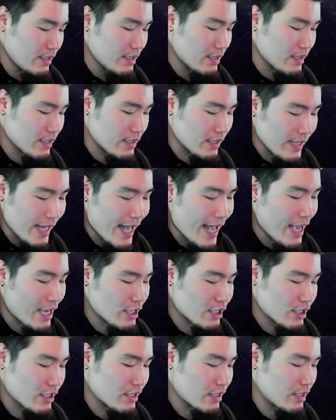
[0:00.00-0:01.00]

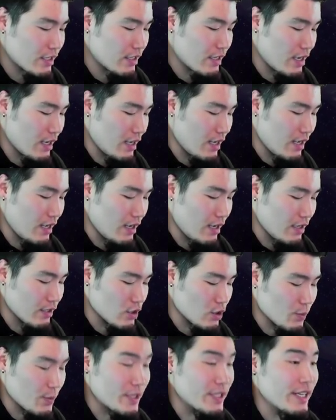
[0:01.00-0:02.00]
slash uh,
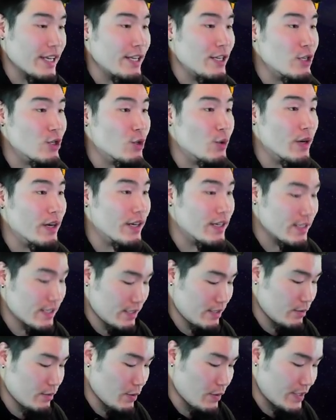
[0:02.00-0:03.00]
Super Saiyan
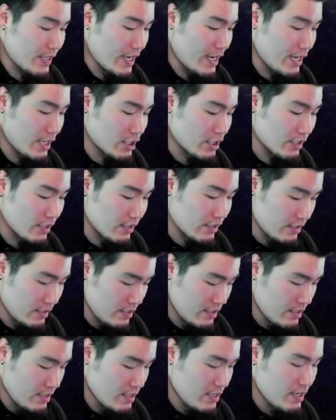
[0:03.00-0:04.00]
Trunks rotation.
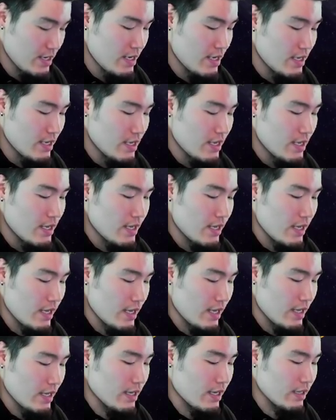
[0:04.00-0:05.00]

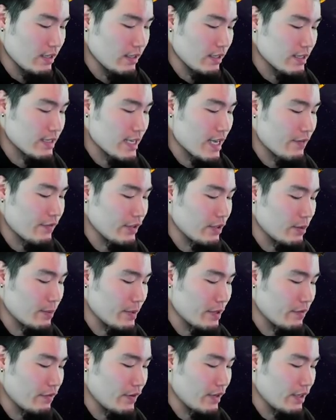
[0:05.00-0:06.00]
And let's have a little
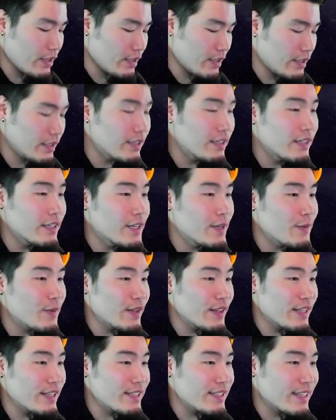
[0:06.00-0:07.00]
bit of fun
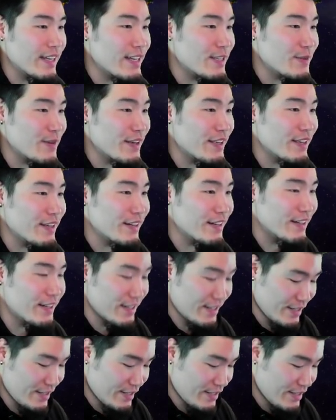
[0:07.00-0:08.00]
with these guys right here.
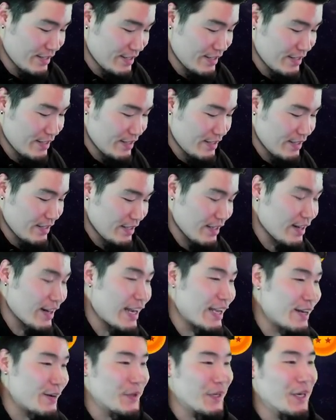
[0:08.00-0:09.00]
All
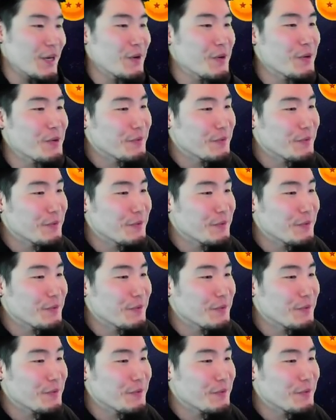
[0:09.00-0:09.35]
right, here we go.